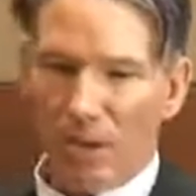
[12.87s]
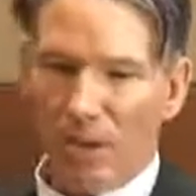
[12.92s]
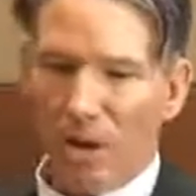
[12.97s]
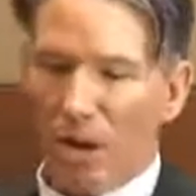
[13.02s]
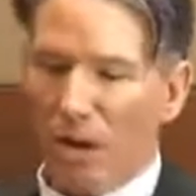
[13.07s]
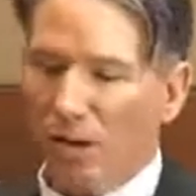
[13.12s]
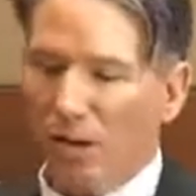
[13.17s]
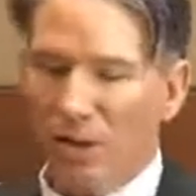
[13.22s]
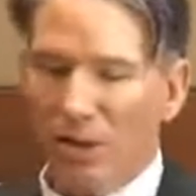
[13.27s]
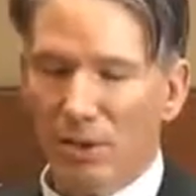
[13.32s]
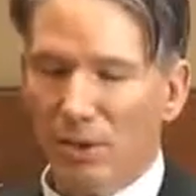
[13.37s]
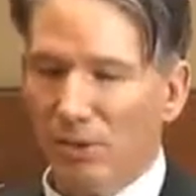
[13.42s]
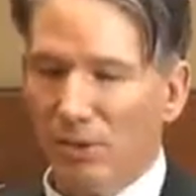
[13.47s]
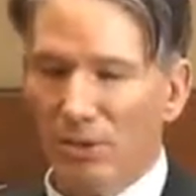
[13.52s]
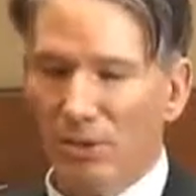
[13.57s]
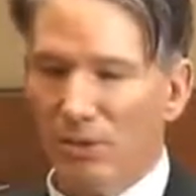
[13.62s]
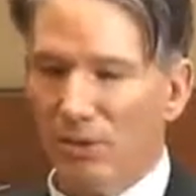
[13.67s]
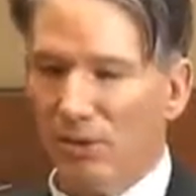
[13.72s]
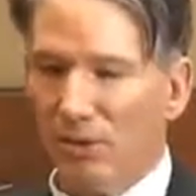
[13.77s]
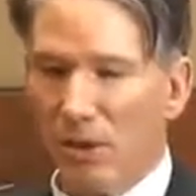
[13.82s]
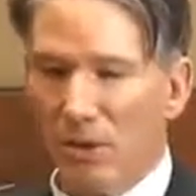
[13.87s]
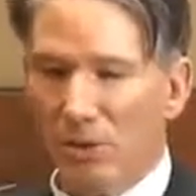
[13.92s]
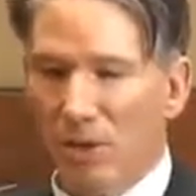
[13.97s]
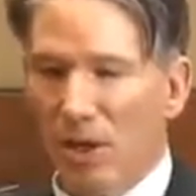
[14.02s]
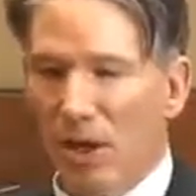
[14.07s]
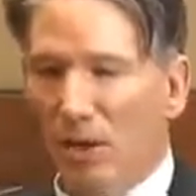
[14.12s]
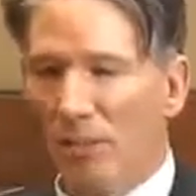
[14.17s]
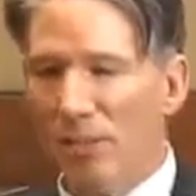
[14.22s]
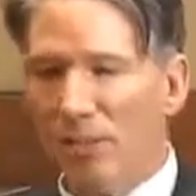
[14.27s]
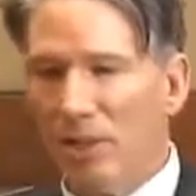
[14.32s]
All he uses is
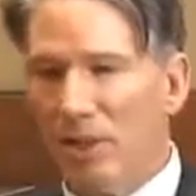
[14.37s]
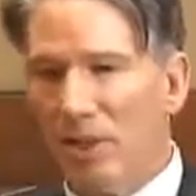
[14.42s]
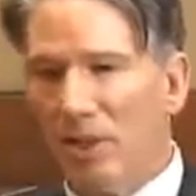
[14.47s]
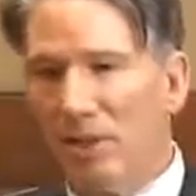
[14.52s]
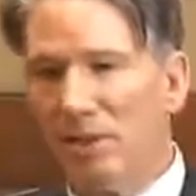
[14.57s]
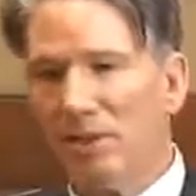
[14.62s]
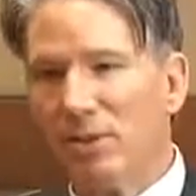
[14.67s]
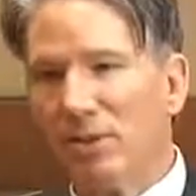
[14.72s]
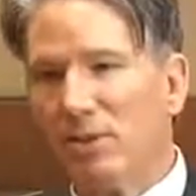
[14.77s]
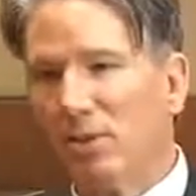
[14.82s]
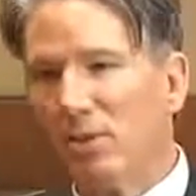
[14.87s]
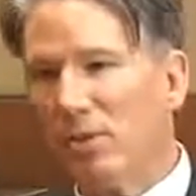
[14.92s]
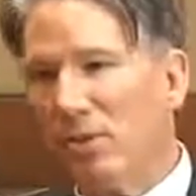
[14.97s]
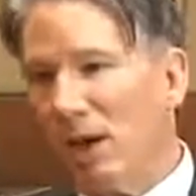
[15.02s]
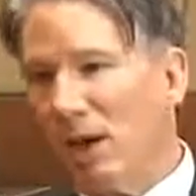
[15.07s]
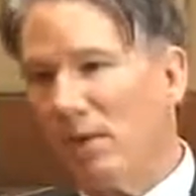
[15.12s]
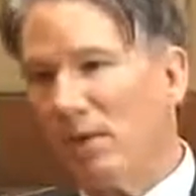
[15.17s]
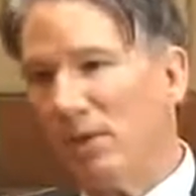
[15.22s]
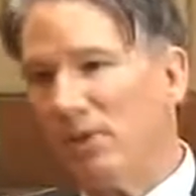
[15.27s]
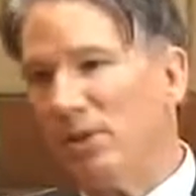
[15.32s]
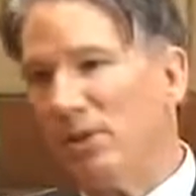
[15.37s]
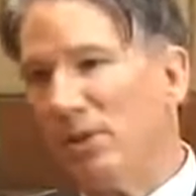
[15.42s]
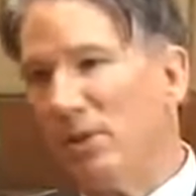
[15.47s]
homeopathy. He doesn't do vitamins,